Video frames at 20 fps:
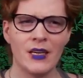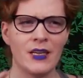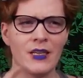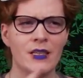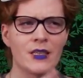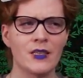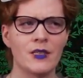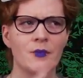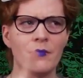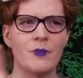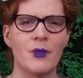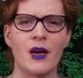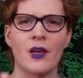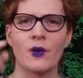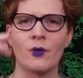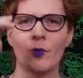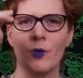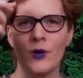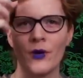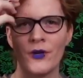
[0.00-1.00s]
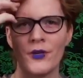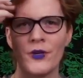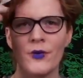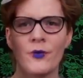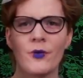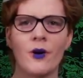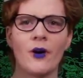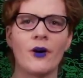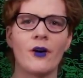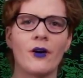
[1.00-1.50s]
It doesn't matter where
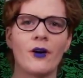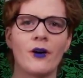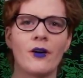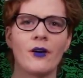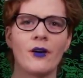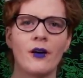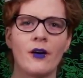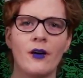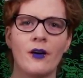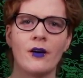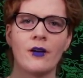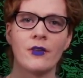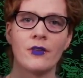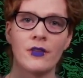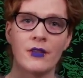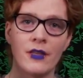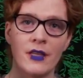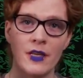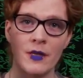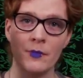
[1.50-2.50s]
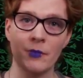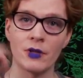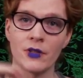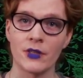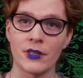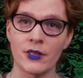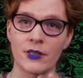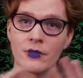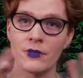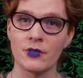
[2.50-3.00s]
you are on the
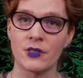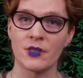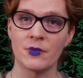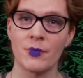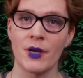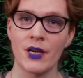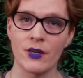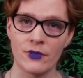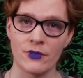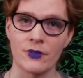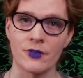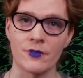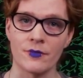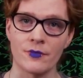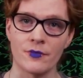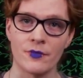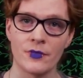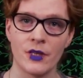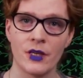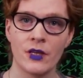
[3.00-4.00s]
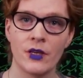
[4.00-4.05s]
political spectrum,